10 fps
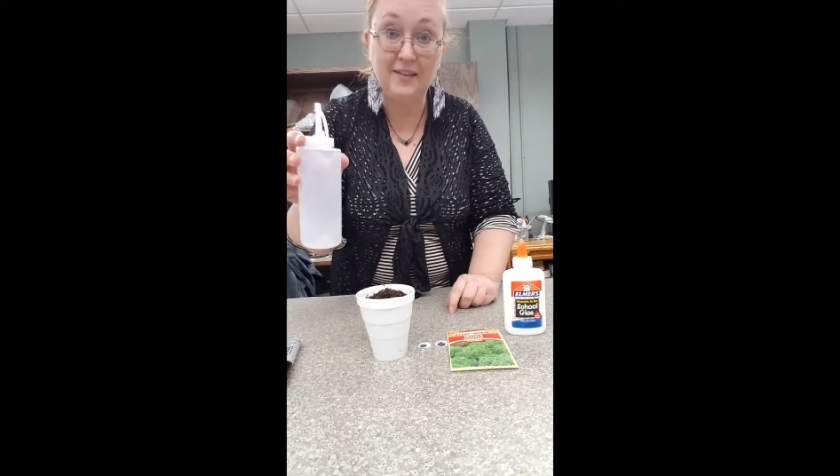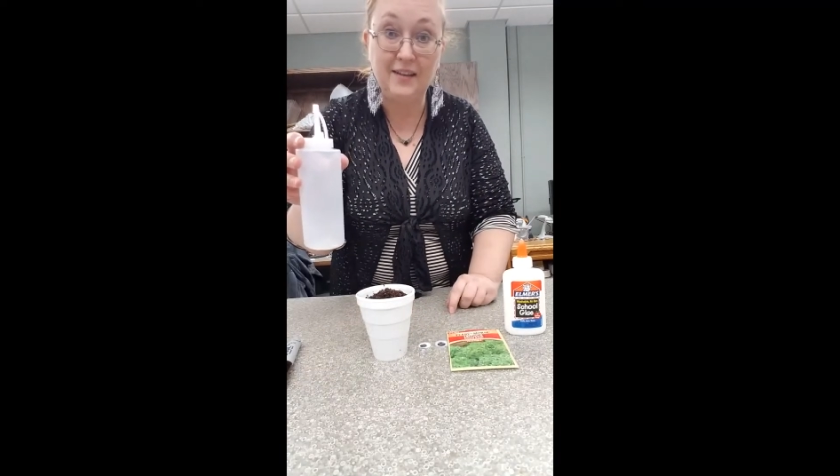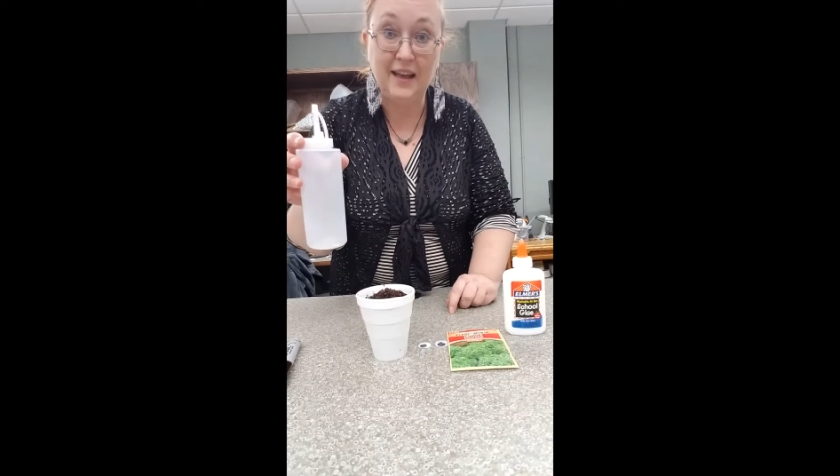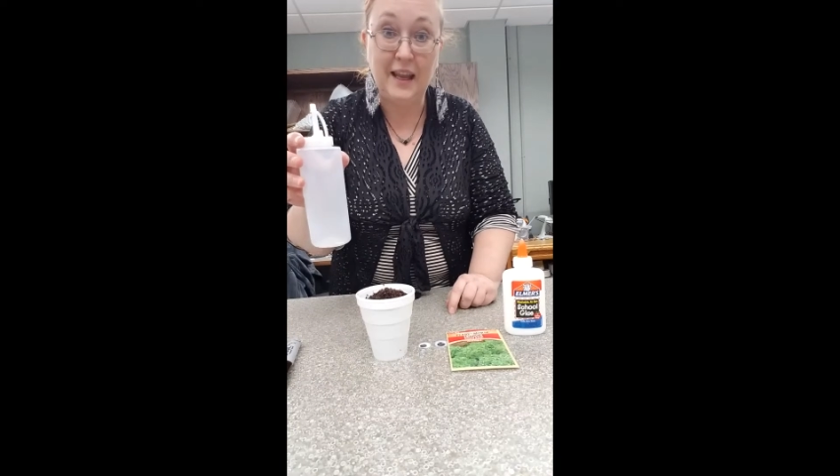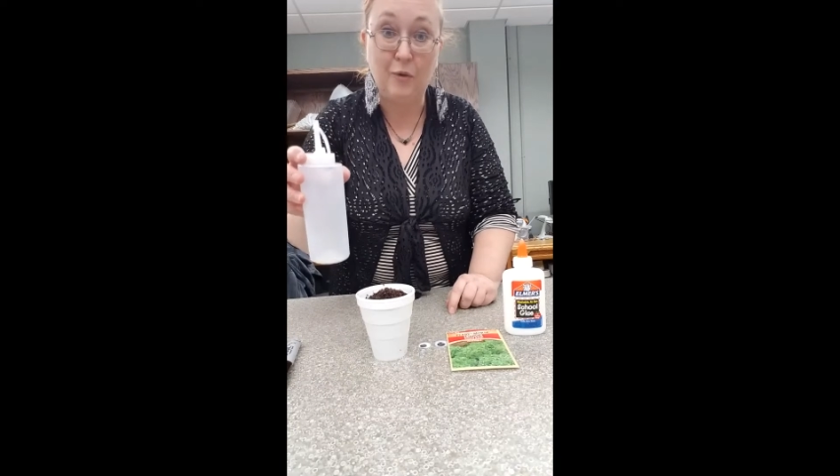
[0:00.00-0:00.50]

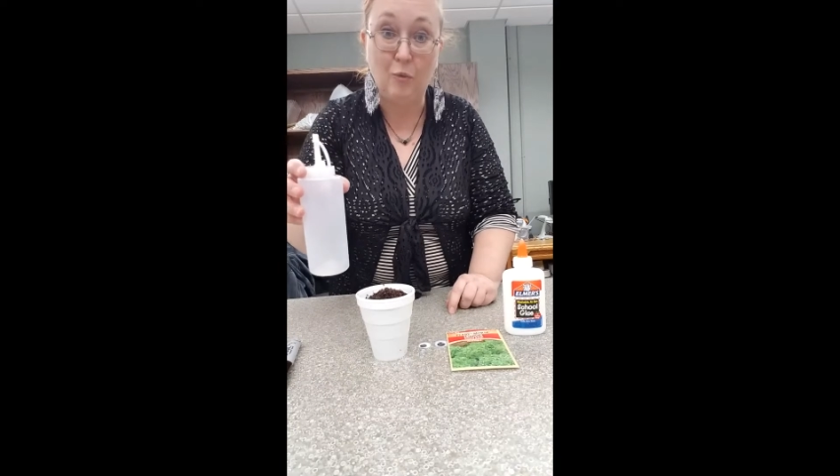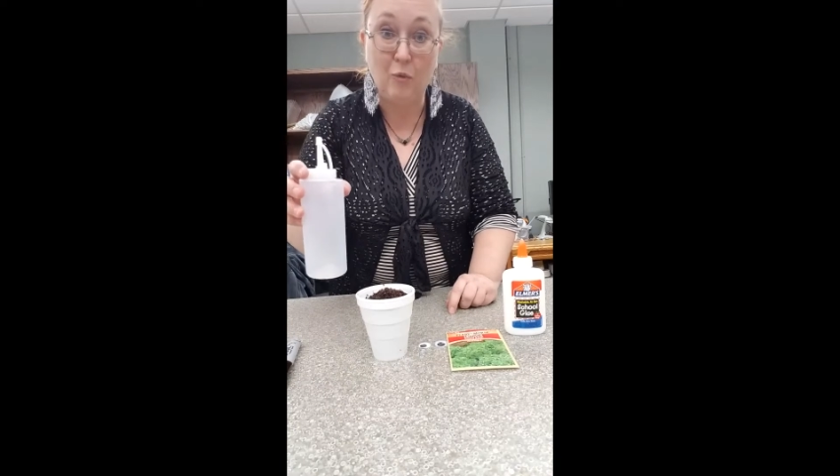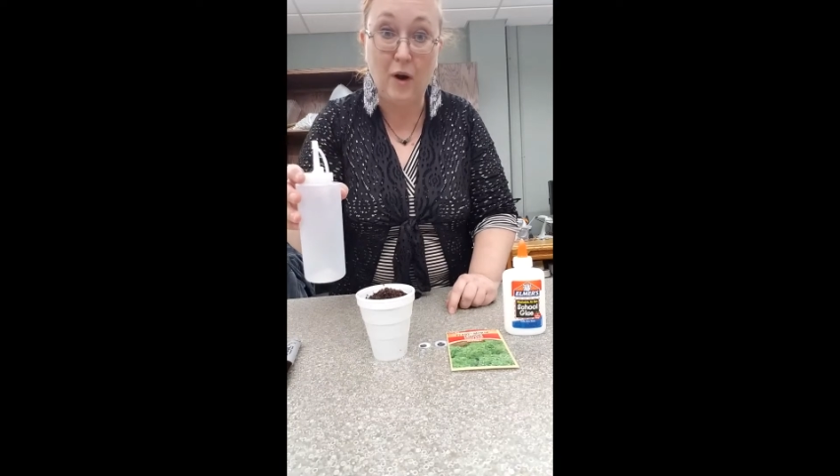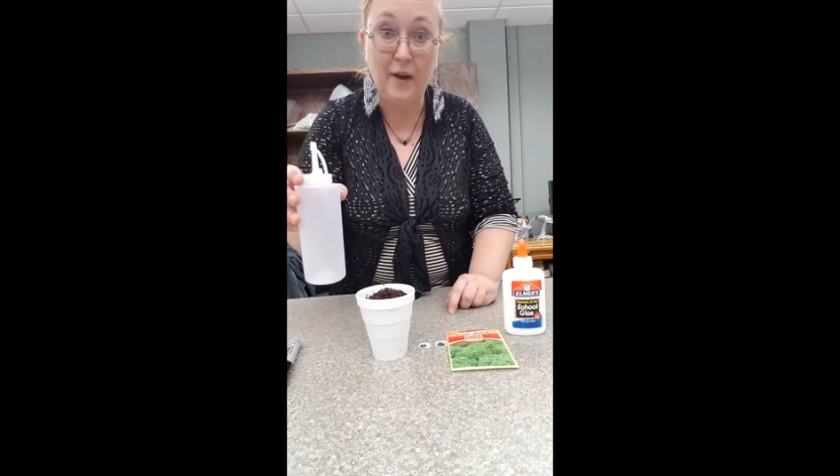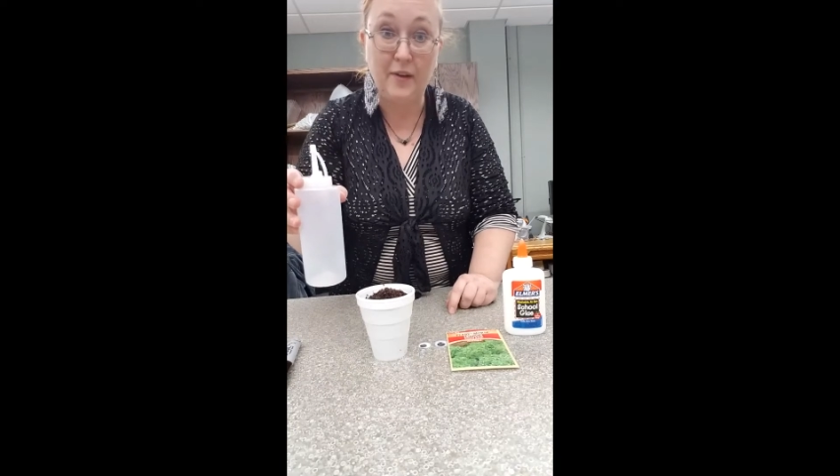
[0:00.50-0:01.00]
a
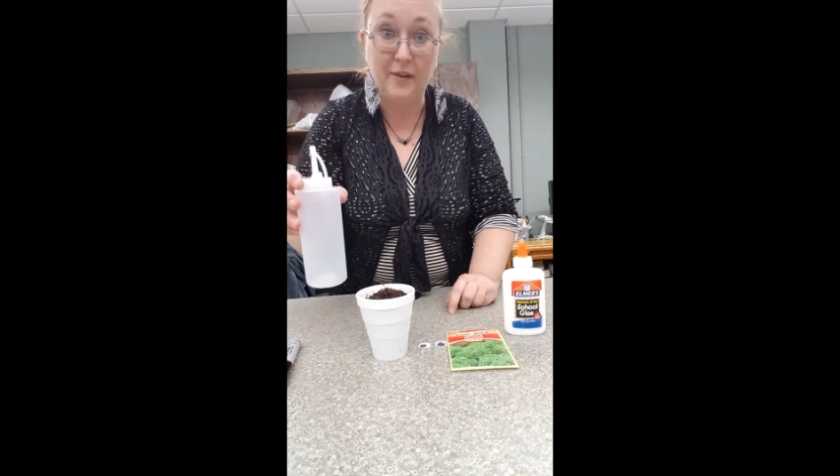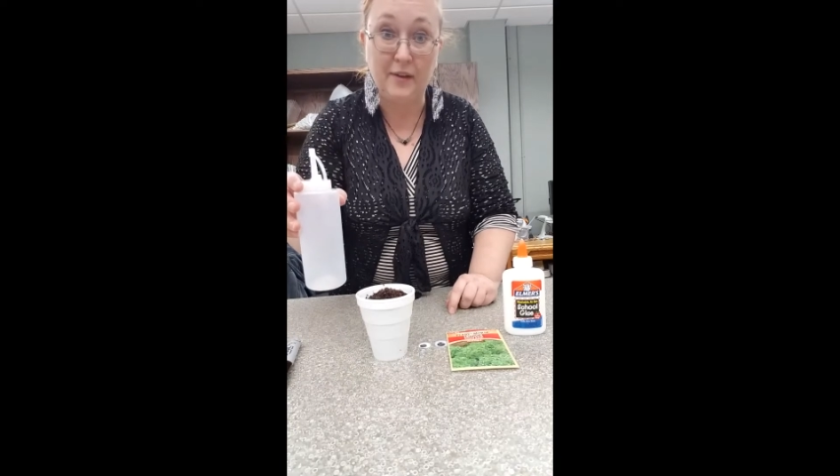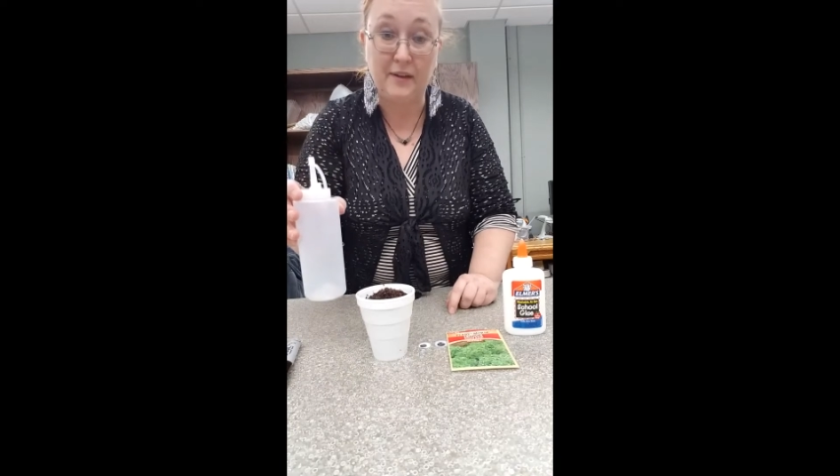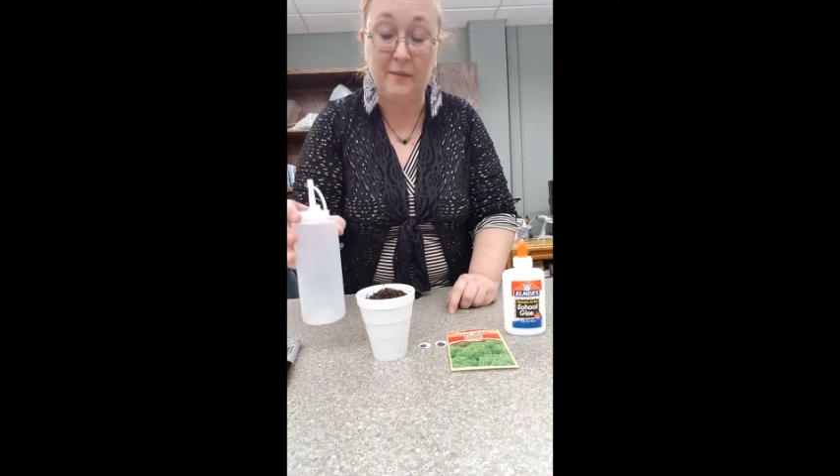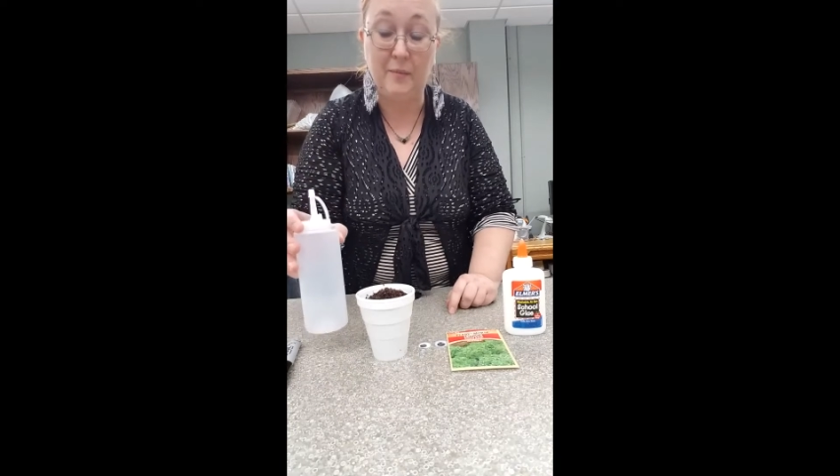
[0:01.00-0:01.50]

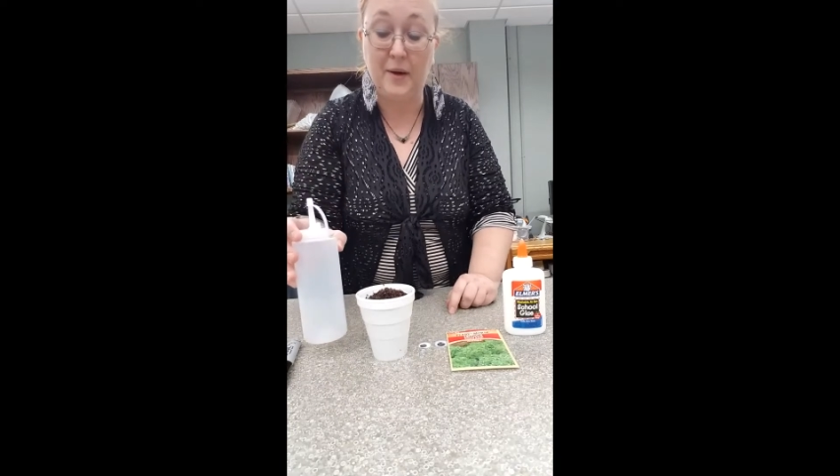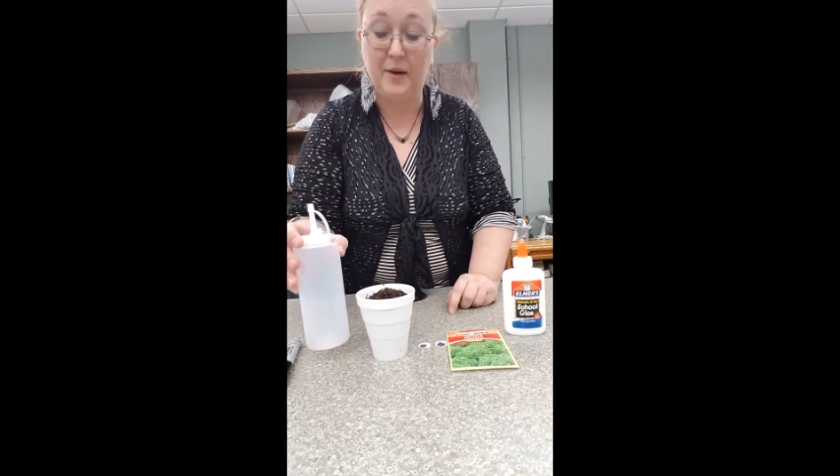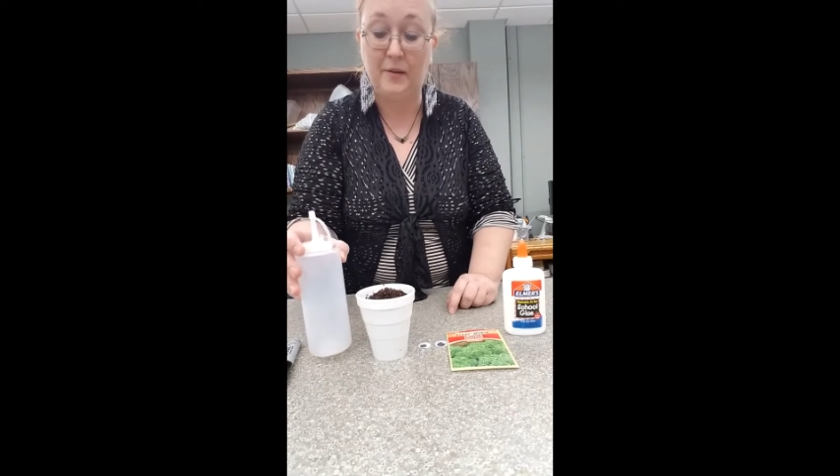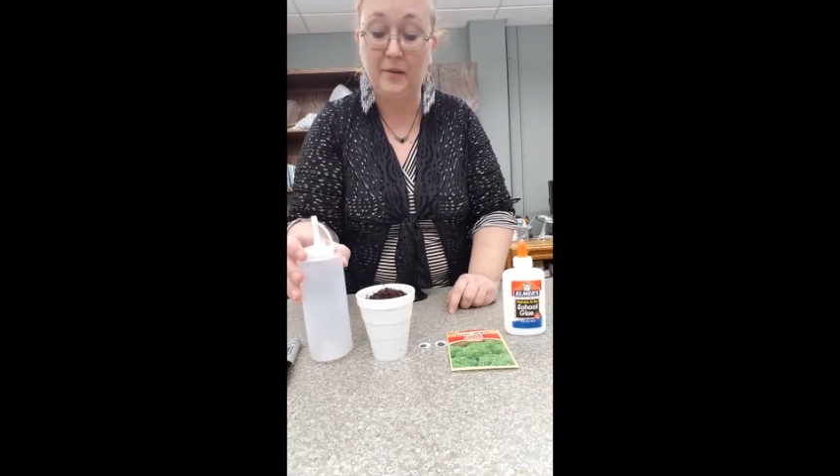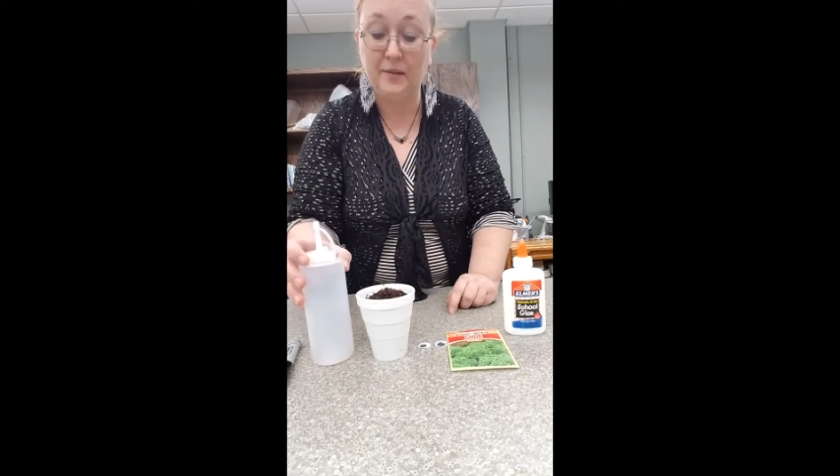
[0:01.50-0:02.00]
watering
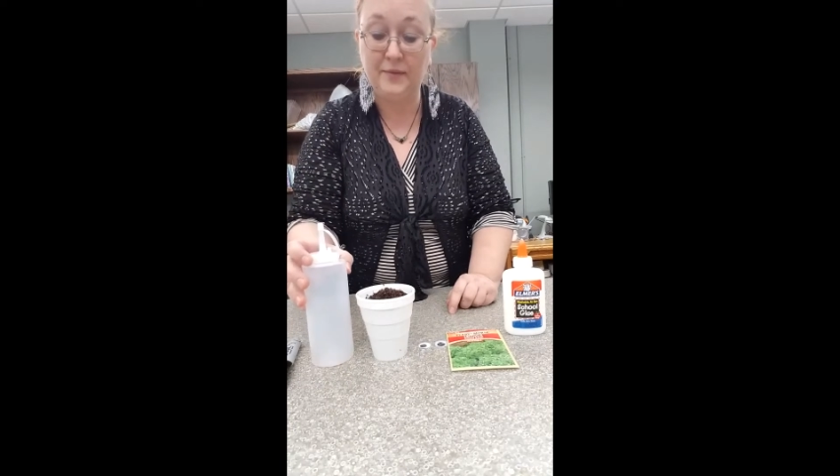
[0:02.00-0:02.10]
bottle.